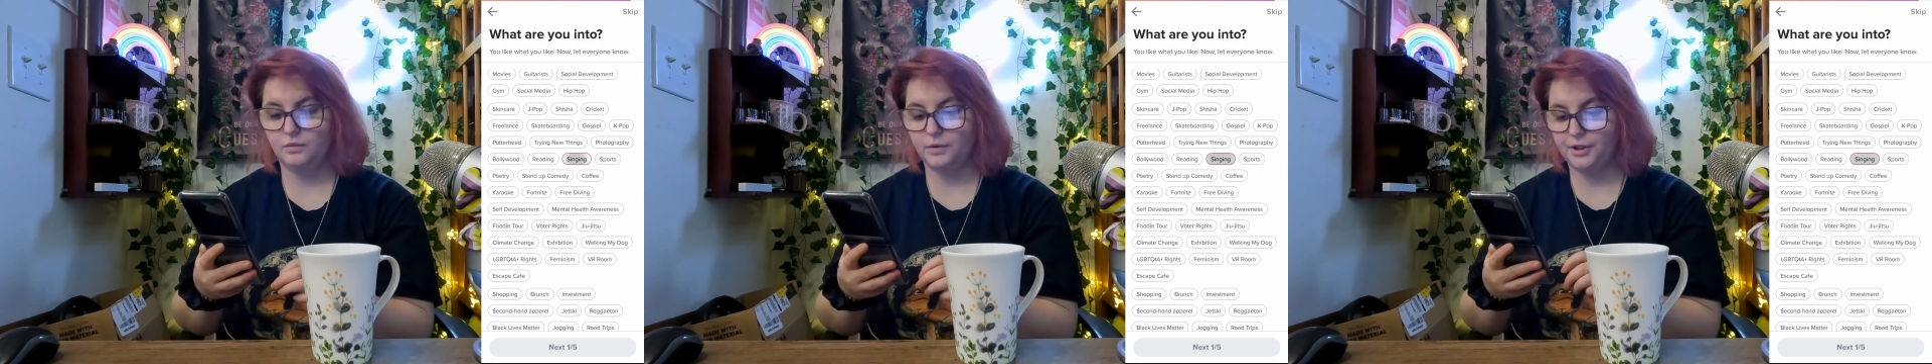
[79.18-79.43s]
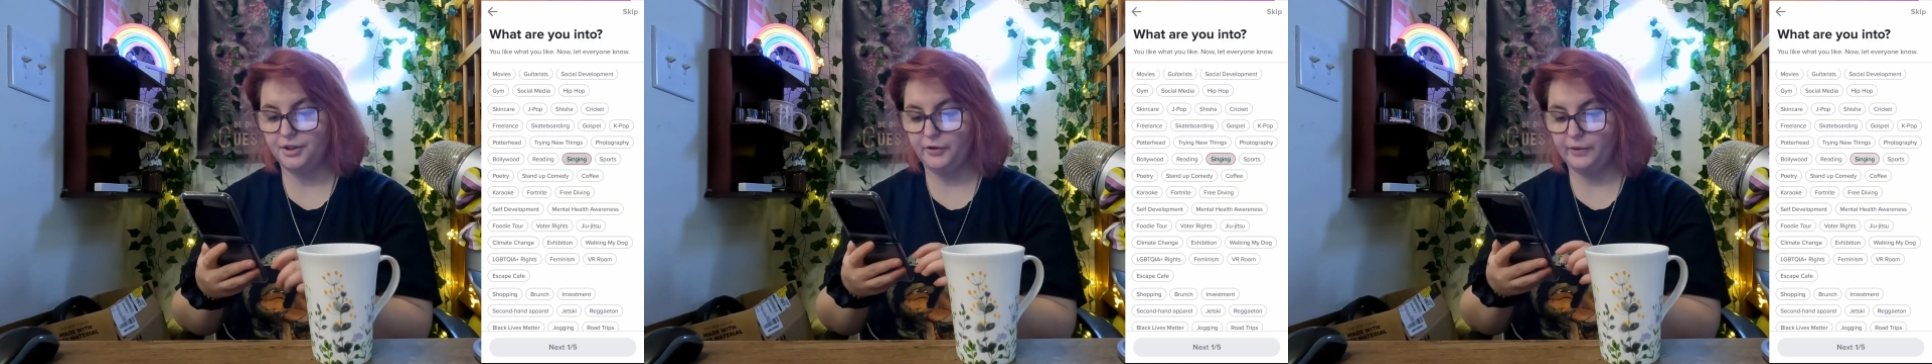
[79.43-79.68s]

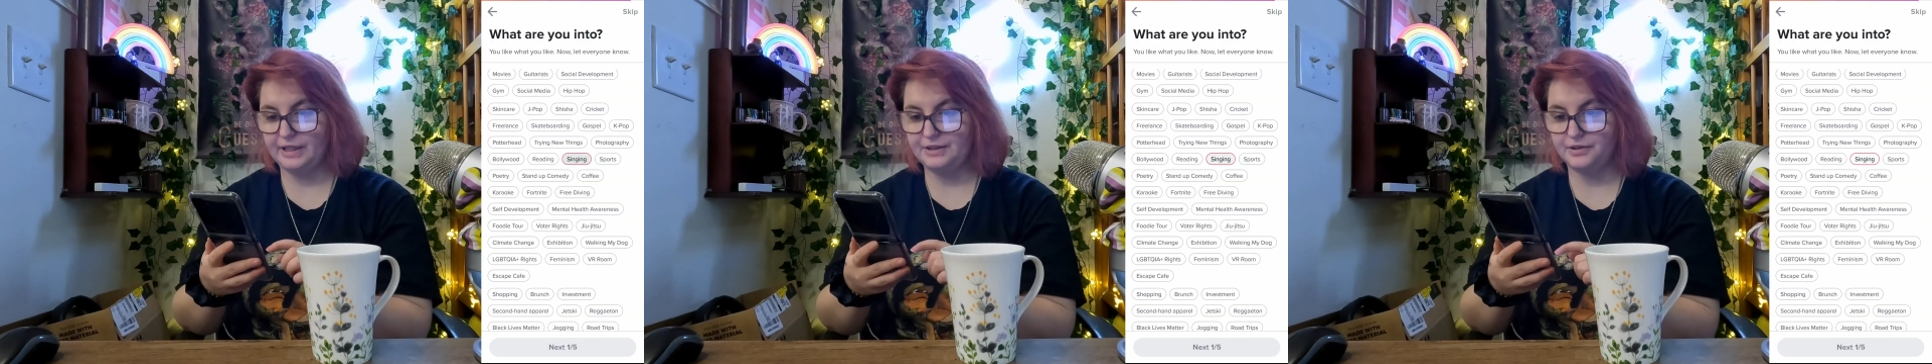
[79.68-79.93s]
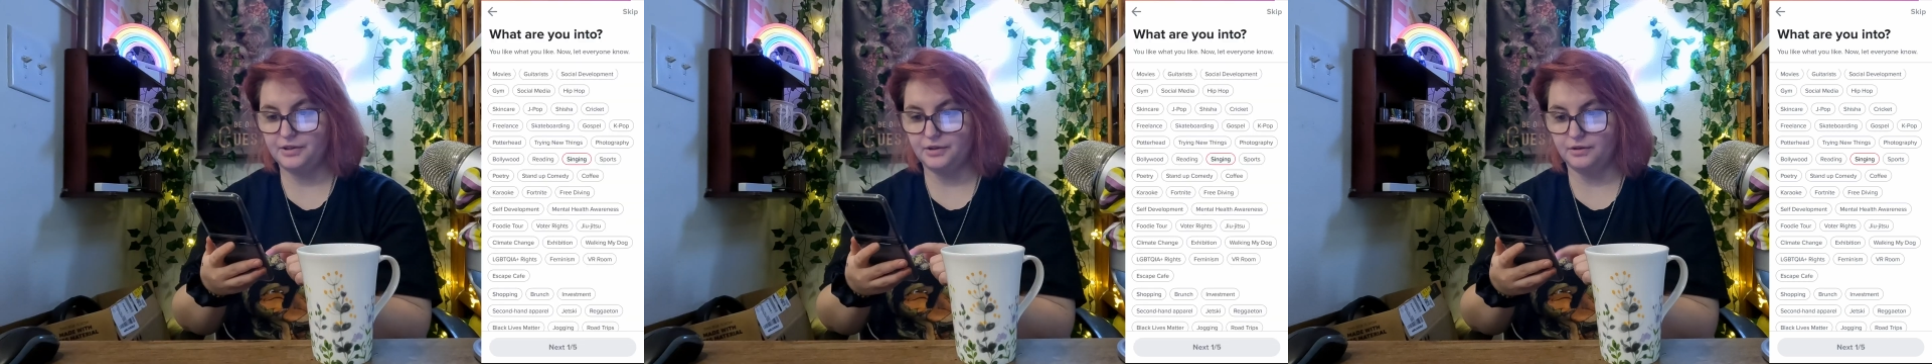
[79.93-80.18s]
What are you
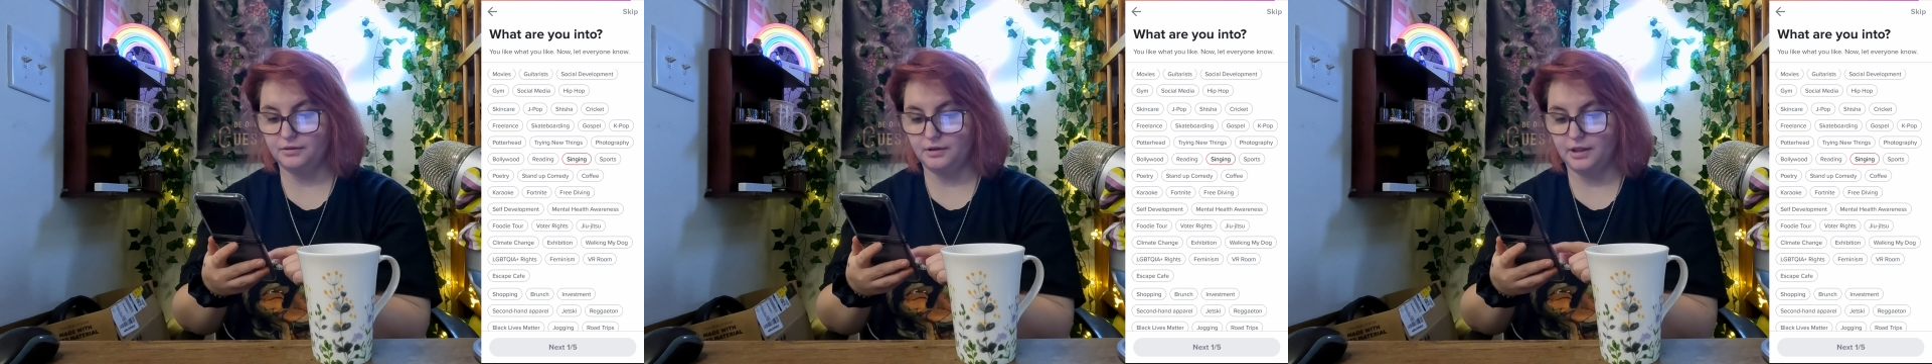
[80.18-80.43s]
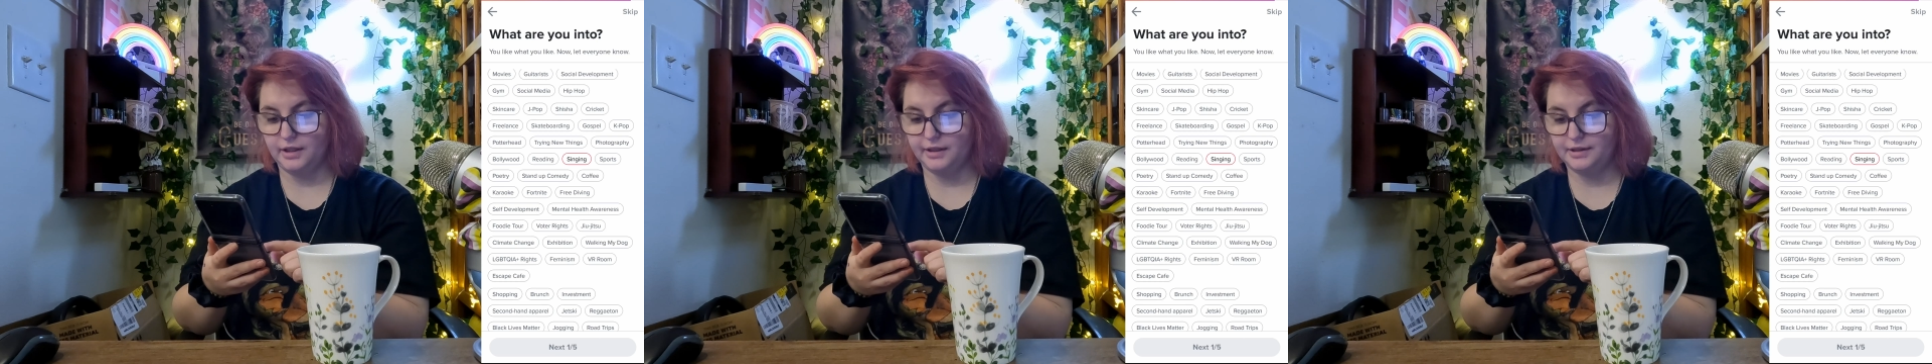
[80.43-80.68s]
into?
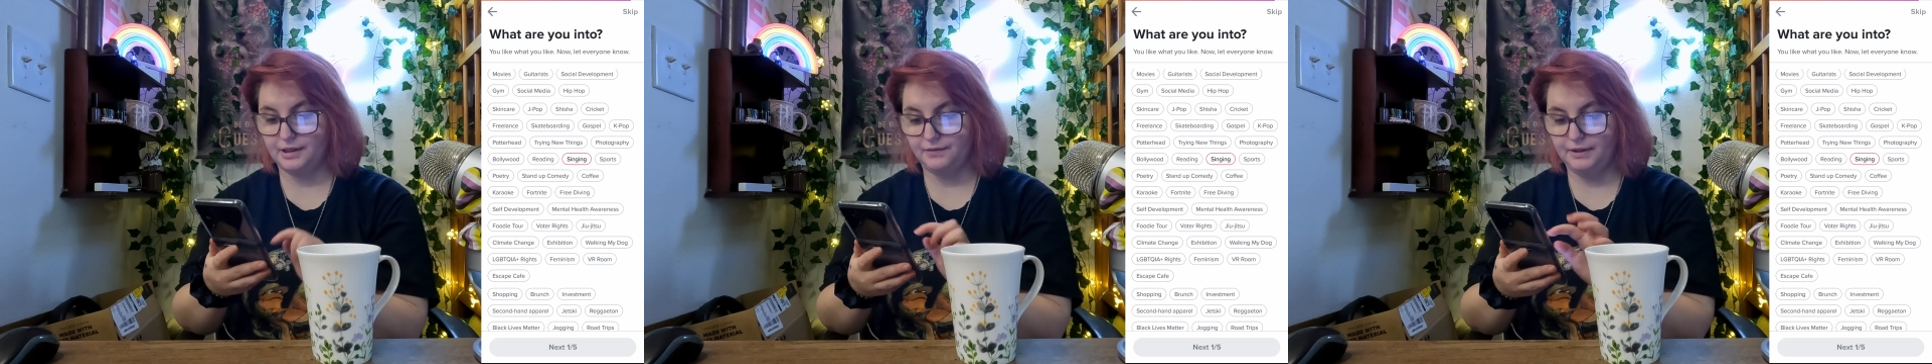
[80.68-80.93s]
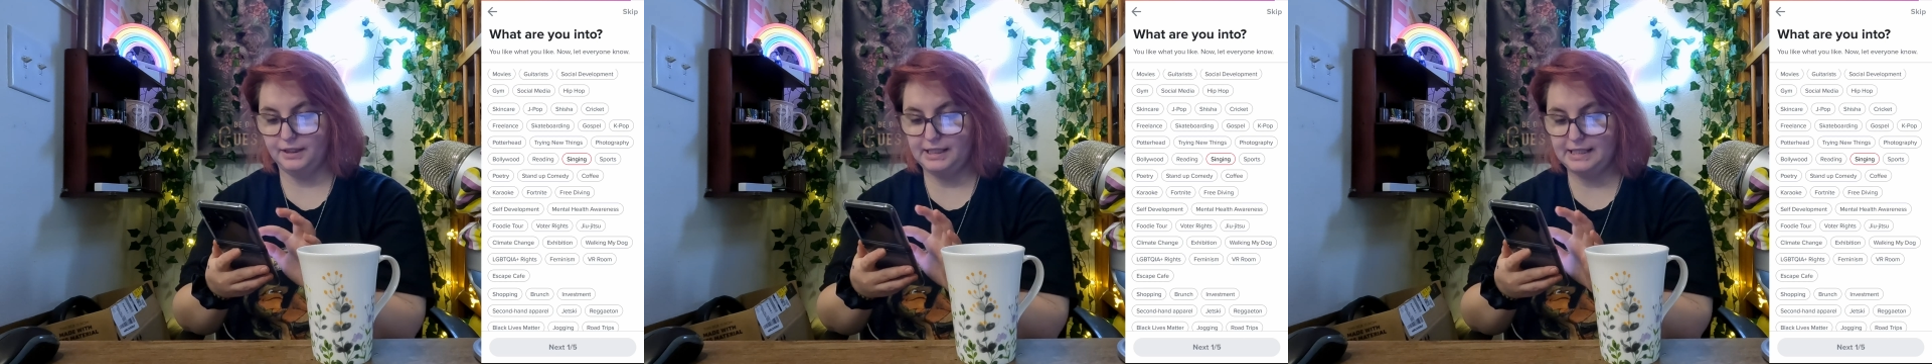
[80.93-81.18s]

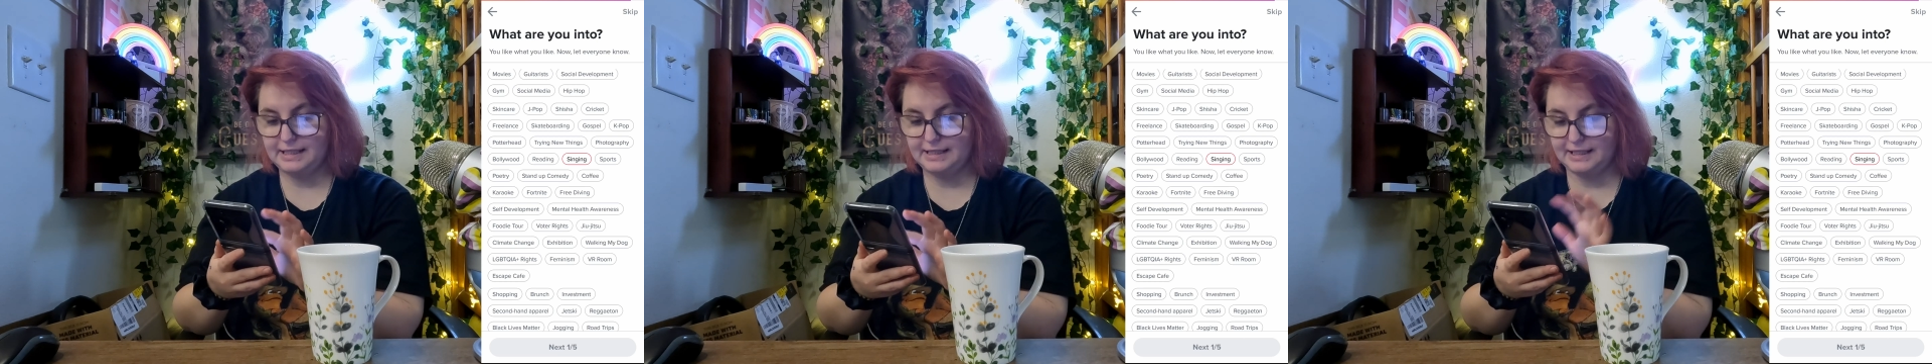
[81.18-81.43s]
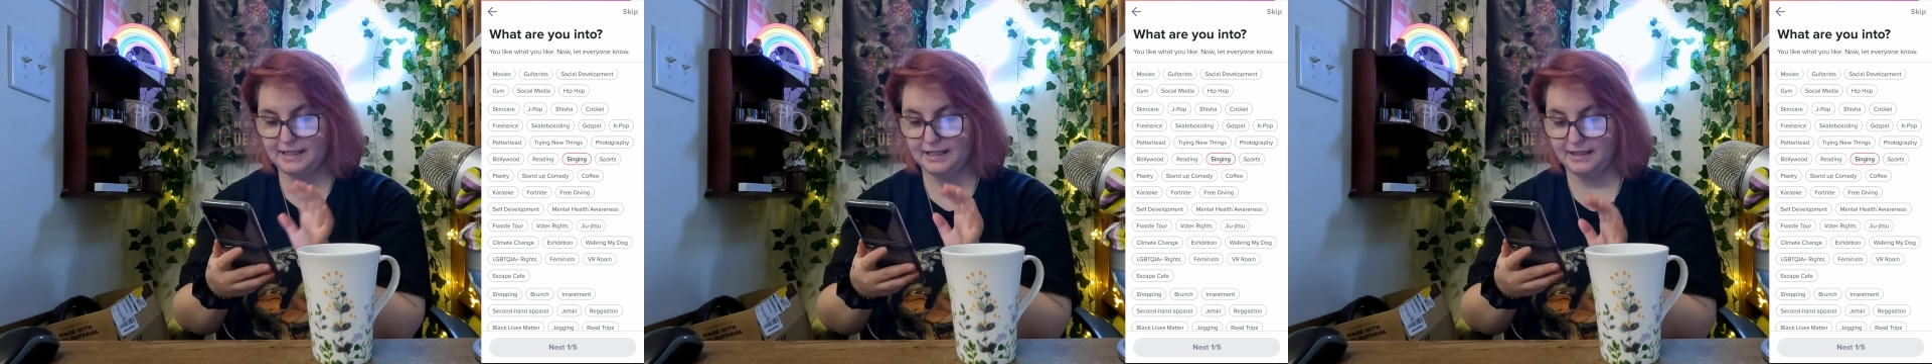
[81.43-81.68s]
Definitely
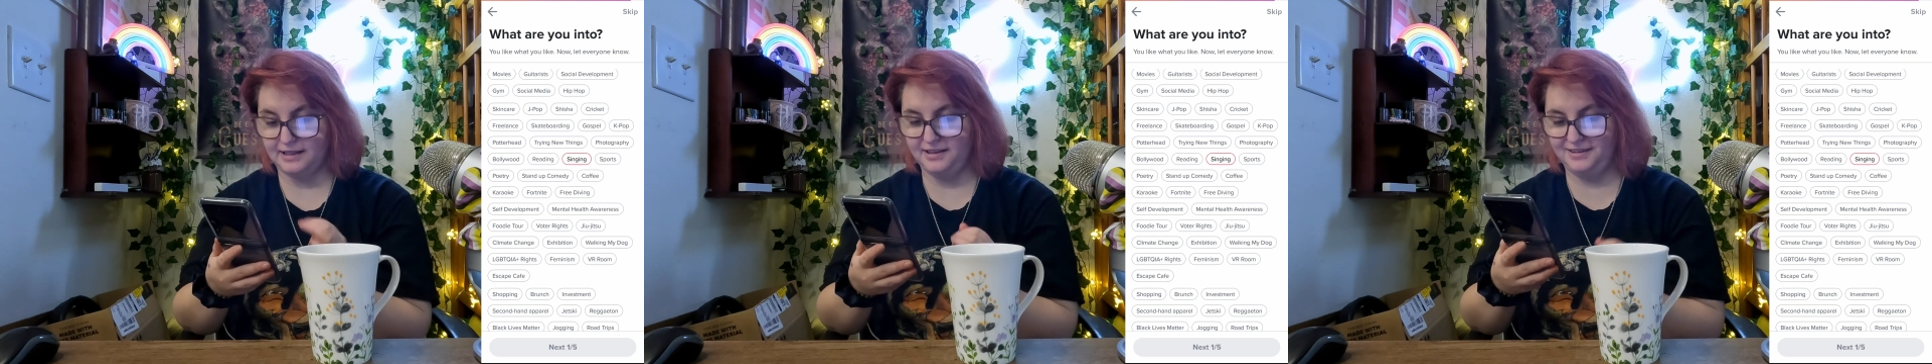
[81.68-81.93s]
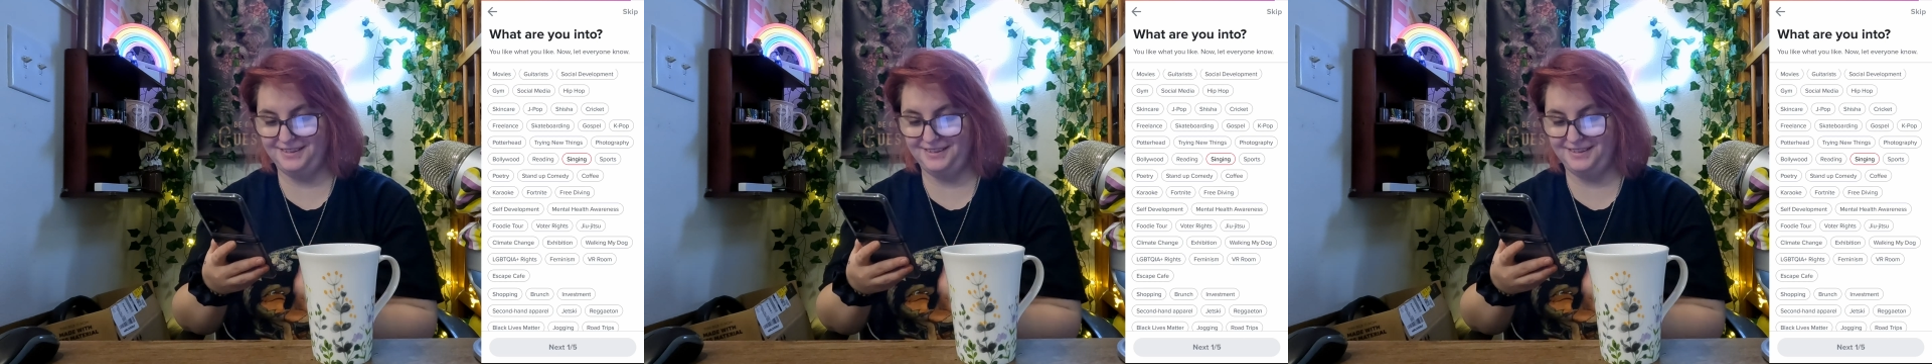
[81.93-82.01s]
singing.